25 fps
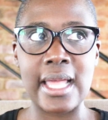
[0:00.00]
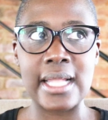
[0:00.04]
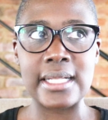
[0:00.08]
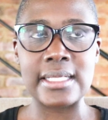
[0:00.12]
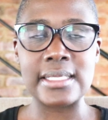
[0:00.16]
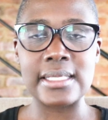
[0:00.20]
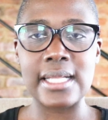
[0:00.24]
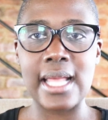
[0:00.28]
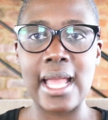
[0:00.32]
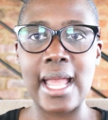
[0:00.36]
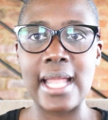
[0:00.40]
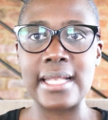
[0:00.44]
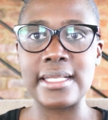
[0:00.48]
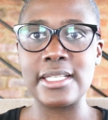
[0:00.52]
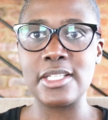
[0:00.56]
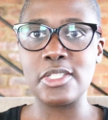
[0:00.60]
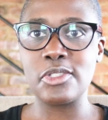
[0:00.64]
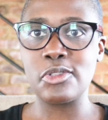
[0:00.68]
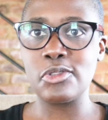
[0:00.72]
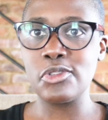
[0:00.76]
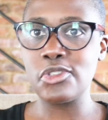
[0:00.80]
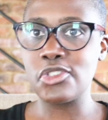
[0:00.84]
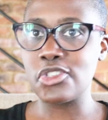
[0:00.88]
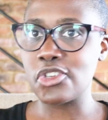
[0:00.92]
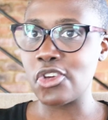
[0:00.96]
that I need
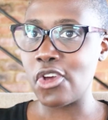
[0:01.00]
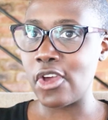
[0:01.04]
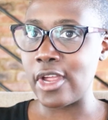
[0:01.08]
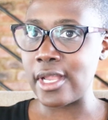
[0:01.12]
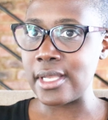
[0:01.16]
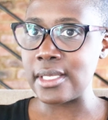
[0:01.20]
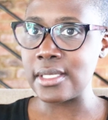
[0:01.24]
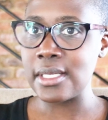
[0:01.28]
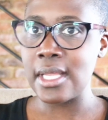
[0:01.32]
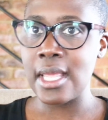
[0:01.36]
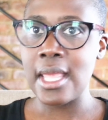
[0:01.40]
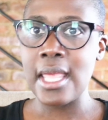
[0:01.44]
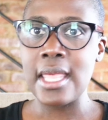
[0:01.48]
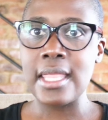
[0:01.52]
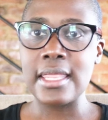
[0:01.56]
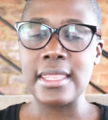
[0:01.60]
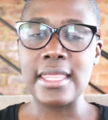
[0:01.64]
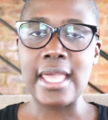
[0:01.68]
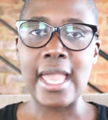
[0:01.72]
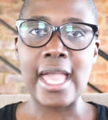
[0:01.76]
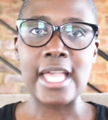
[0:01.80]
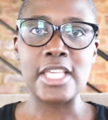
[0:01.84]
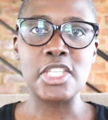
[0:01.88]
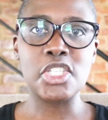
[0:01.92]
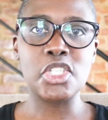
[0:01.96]
to join
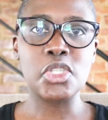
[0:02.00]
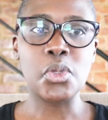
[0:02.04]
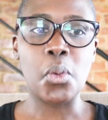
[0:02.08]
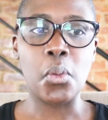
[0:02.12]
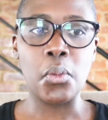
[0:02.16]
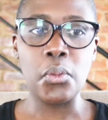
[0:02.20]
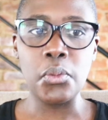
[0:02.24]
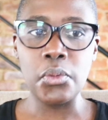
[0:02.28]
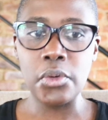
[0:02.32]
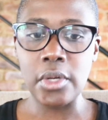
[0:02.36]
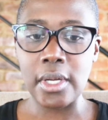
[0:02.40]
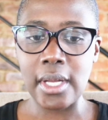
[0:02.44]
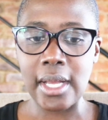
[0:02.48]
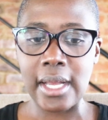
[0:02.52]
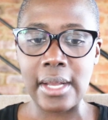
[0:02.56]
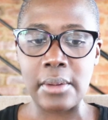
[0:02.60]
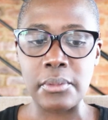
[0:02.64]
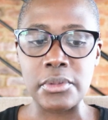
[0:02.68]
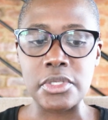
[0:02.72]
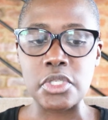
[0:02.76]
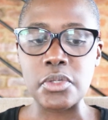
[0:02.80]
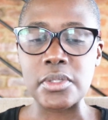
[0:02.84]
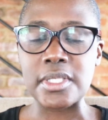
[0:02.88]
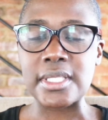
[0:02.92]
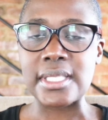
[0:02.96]
their show,
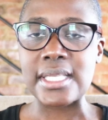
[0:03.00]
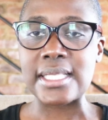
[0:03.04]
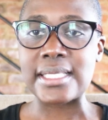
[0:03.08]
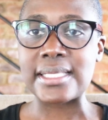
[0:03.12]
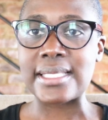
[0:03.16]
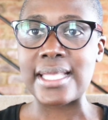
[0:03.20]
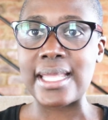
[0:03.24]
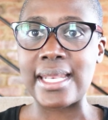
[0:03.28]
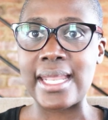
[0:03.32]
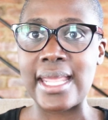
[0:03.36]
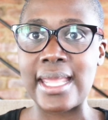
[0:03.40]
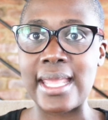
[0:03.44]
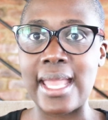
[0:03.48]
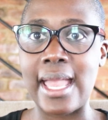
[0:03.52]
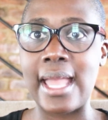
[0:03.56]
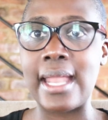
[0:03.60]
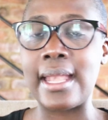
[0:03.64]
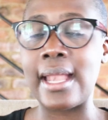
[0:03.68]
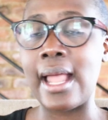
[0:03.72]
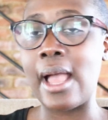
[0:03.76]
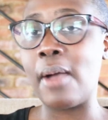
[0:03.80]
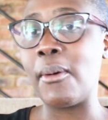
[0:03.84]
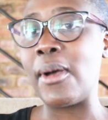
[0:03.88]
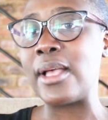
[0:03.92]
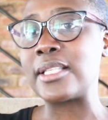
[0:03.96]
which was yesterday,
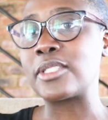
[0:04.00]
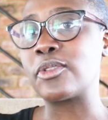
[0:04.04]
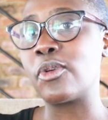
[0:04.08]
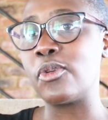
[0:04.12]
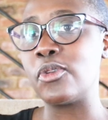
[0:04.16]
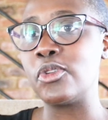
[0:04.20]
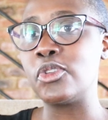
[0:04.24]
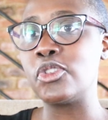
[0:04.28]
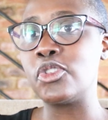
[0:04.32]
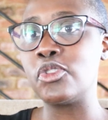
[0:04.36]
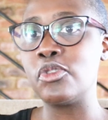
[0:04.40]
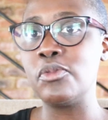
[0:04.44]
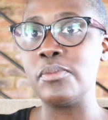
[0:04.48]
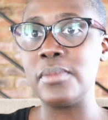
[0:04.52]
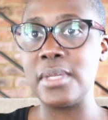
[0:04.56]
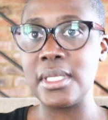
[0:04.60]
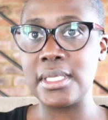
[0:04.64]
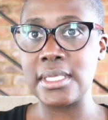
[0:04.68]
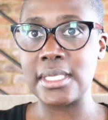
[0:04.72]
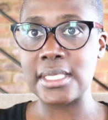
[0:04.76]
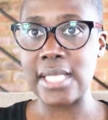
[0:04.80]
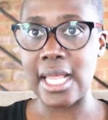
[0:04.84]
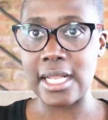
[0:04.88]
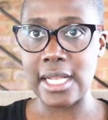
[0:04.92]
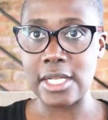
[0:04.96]
and I was going to
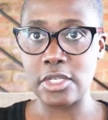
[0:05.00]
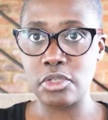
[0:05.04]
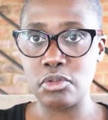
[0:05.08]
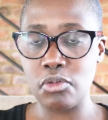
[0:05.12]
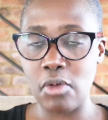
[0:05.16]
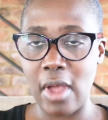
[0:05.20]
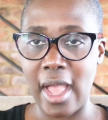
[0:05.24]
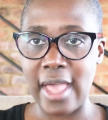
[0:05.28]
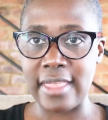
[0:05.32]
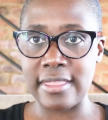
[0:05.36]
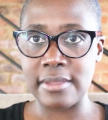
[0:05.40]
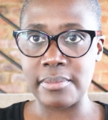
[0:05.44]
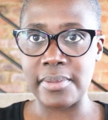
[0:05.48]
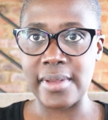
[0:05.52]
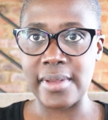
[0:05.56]
meet two other